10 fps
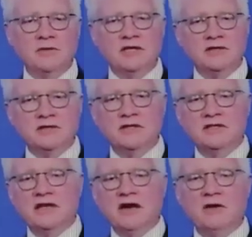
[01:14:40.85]
because the
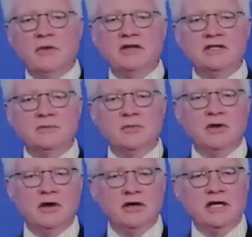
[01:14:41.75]
Saccharomyces
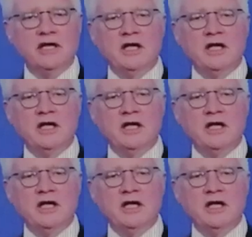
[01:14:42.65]
boulardii,